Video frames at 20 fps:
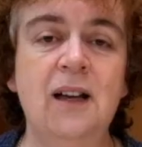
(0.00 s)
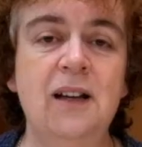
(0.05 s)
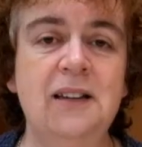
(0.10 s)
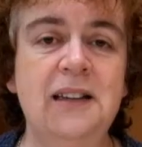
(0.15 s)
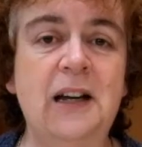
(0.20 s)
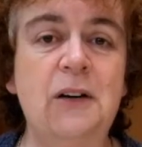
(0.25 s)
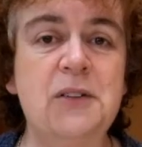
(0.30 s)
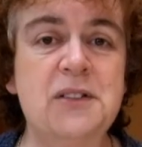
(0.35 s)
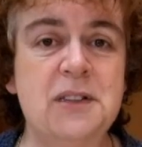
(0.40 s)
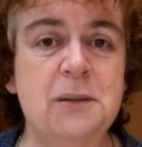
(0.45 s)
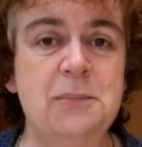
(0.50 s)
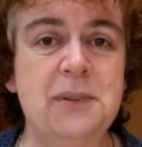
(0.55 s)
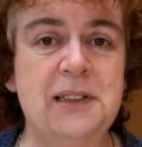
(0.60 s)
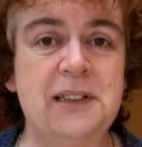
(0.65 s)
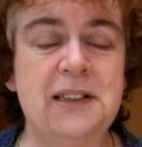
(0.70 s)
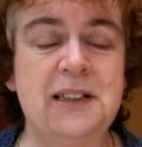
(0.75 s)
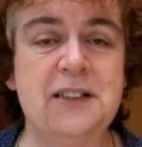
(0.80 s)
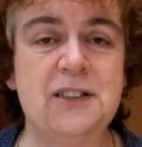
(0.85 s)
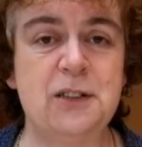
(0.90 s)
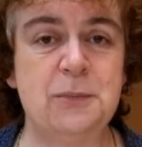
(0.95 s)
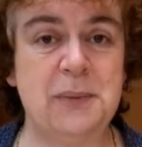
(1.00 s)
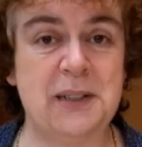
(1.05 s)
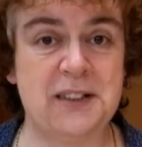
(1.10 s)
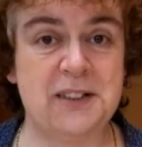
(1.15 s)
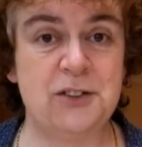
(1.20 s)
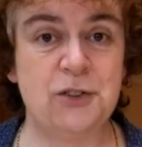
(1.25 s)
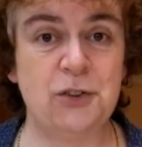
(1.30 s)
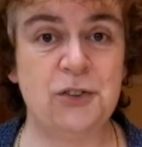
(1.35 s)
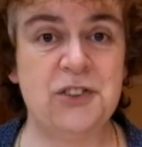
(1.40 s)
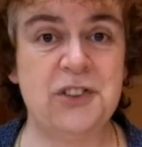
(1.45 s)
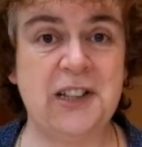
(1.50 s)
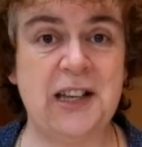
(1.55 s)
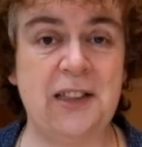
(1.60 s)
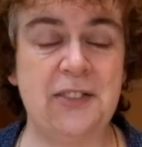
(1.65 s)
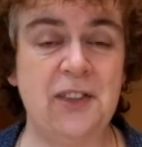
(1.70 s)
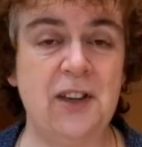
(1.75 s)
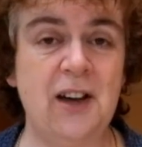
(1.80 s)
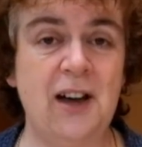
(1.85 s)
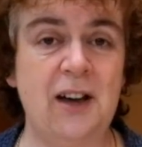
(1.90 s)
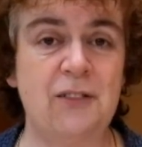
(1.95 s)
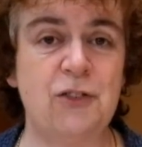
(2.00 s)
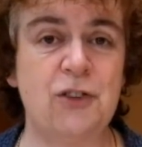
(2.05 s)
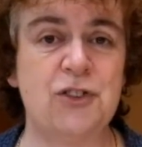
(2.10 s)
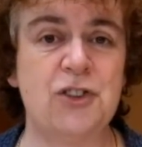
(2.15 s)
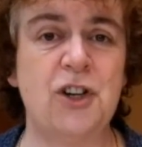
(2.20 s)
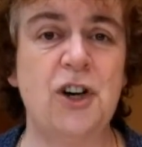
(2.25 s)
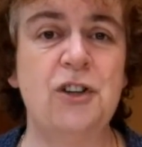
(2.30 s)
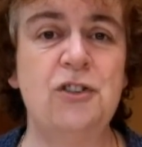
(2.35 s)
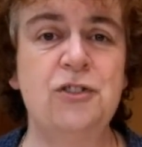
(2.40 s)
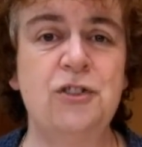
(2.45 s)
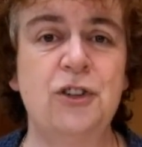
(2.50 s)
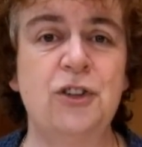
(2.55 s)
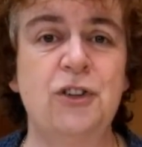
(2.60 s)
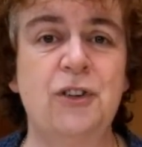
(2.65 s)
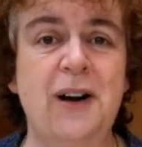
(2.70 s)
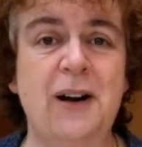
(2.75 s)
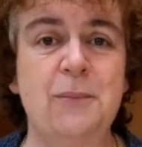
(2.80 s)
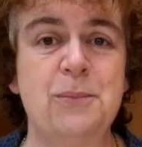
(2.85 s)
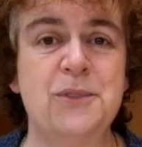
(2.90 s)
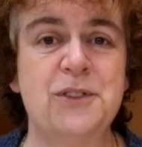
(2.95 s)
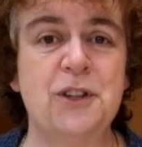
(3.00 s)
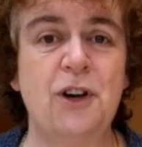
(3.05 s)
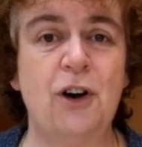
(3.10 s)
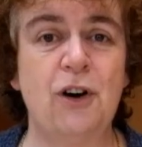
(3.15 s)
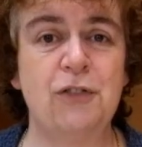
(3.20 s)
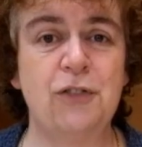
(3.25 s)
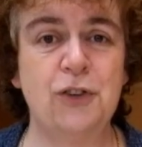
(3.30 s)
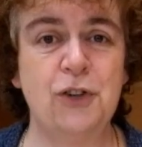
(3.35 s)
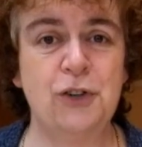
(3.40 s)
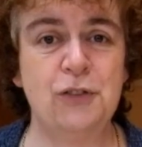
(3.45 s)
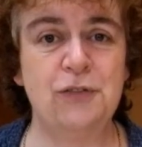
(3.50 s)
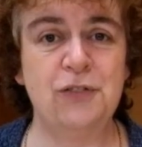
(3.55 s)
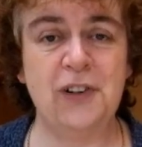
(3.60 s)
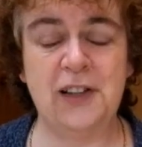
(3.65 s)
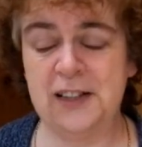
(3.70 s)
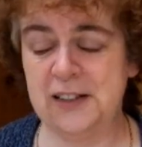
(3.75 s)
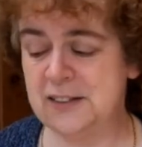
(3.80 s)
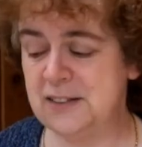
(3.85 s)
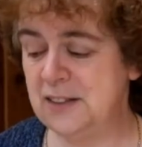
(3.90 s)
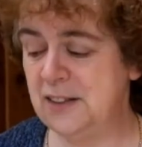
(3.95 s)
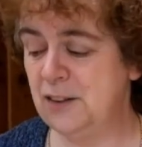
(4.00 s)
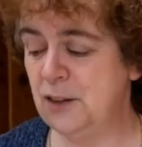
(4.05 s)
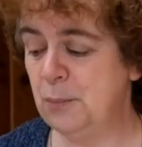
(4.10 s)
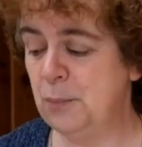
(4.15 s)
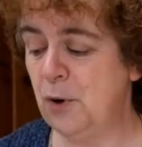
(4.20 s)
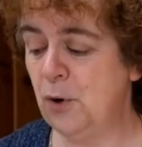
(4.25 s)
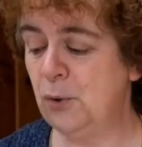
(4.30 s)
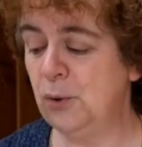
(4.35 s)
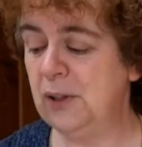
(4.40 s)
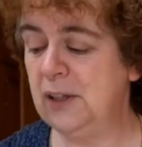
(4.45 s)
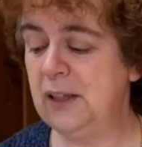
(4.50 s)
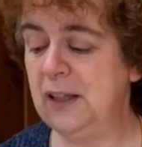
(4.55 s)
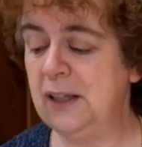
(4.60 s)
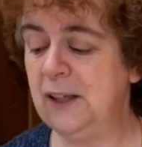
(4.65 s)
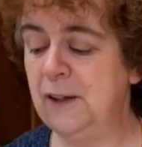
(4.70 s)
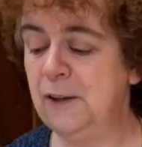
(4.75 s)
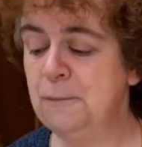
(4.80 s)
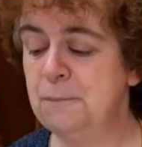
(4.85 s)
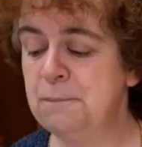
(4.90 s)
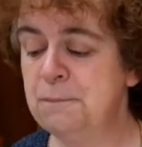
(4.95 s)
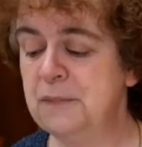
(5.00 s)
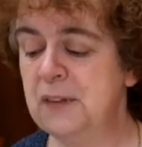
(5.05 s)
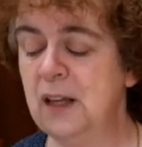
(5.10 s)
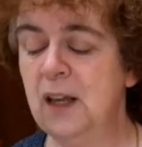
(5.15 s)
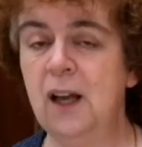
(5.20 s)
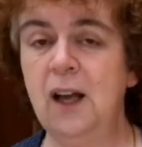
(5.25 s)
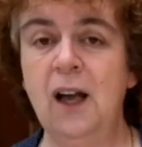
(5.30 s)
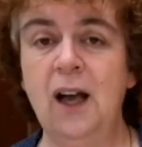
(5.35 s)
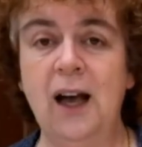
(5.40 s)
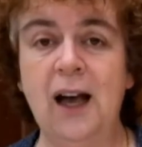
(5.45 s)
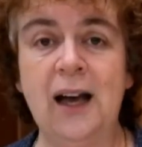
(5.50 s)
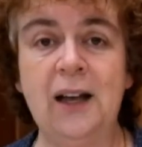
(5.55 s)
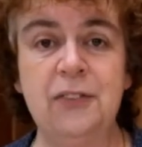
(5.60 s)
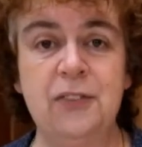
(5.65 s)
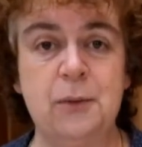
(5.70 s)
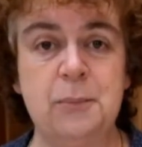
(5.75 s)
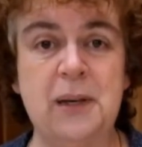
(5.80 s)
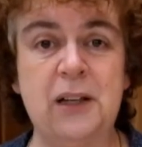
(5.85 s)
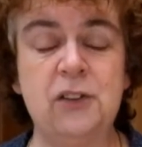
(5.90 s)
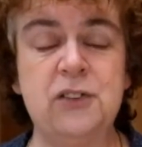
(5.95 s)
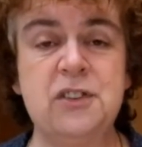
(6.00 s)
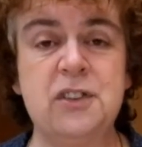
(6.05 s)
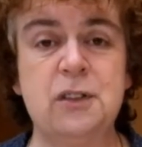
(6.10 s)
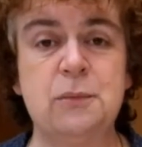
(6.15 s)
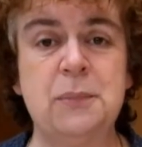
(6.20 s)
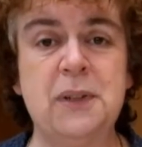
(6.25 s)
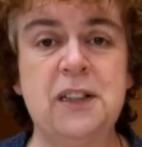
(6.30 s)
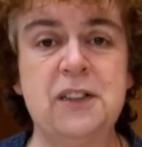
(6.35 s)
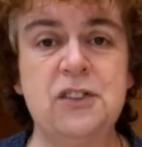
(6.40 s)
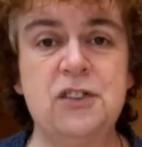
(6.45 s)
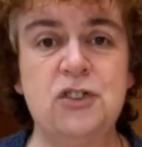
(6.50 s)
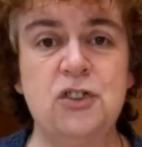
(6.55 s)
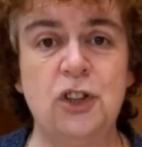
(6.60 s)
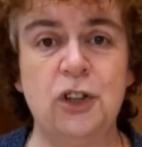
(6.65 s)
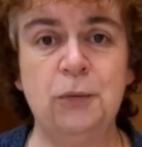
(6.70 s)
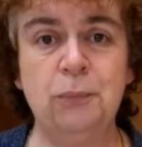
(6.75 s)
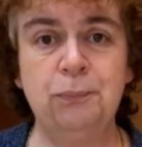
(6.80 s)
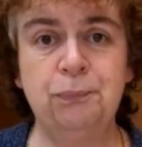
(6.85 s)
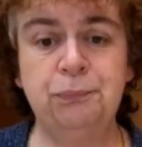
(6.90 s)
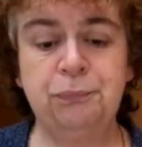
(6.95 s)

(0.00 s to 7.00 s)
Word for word: Now I simply need to mix it all together. I've got 100 grams of cornflakes in the bowl here. Add the melted mixture.